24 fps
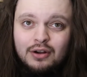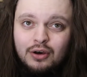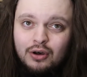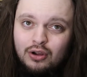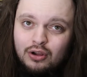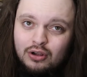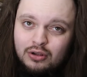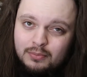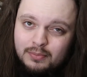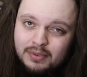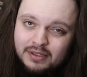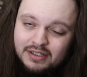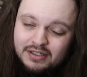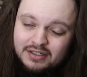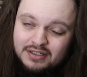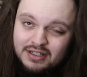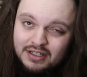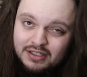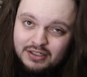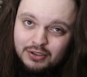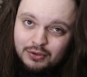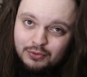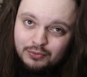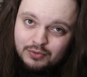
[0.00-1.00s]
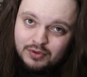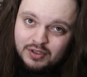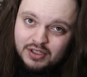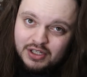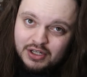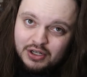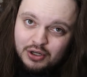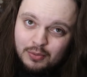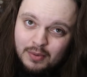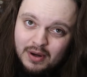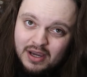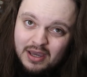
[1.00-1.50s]
all because I don't
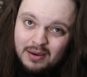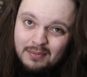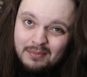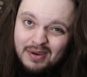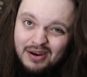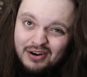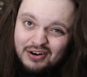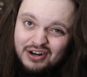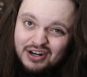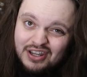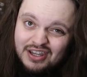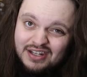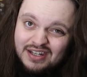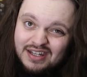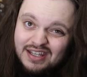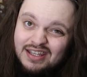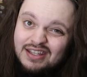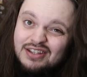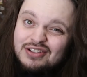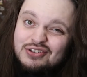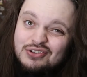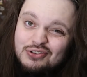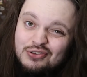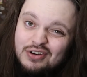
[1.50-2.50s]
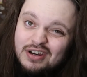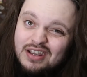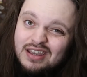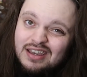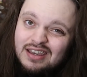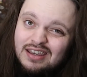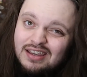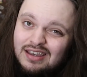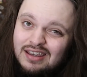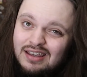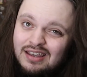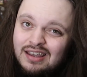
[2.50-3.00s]
really know my American history,